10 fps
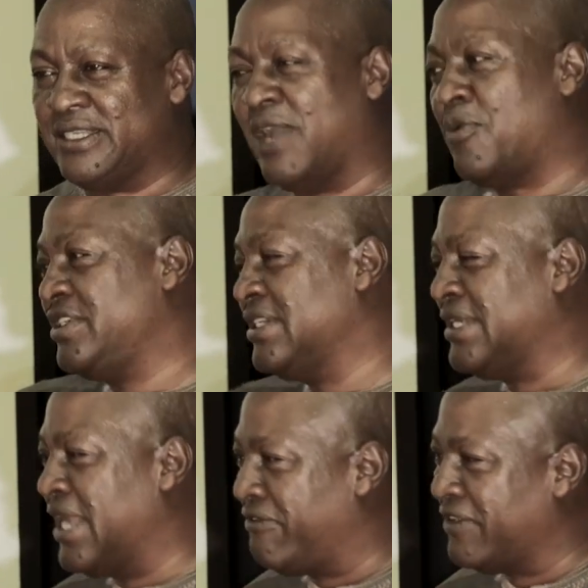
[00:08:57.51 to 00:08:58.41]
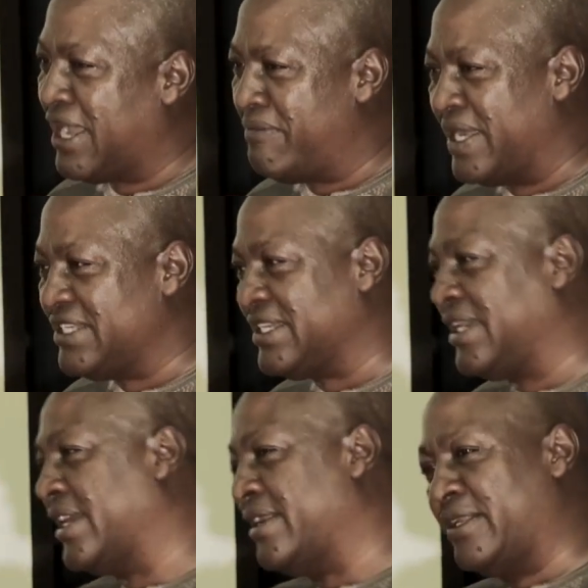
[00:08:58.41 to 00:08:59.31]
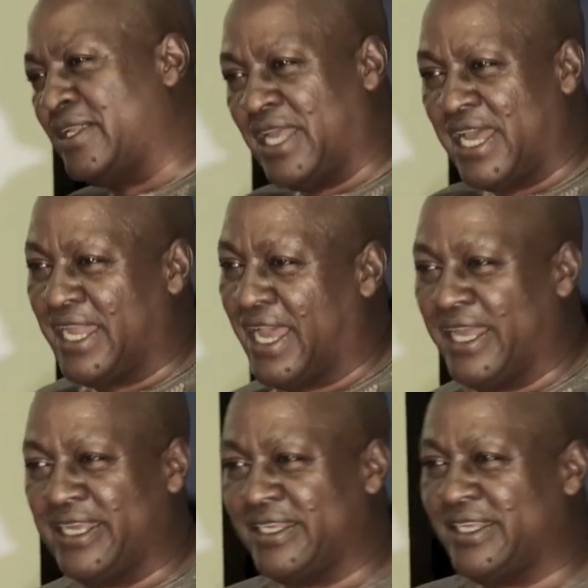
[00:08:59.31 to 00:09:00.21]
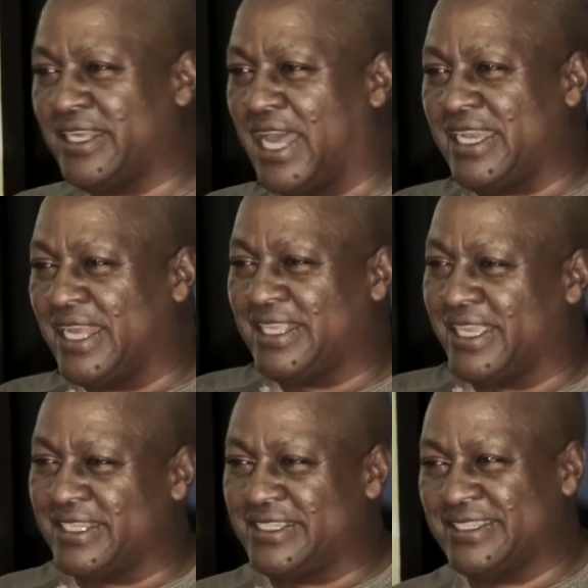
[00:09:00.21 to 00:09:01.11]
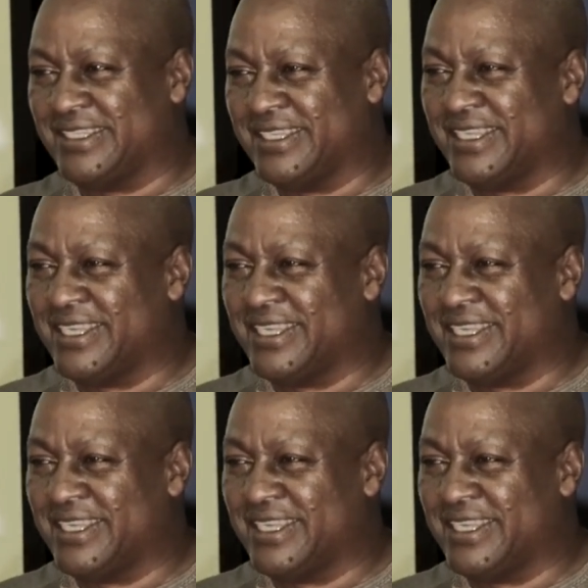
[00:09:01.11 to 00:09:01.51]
they are watching Africa Magic and other things,